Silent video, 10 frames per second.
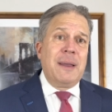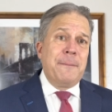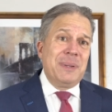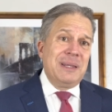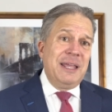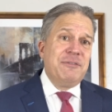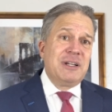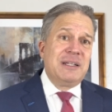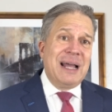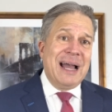believe it
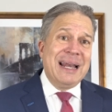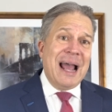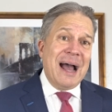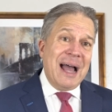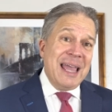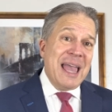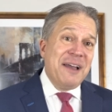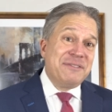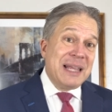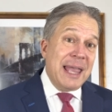or not, I have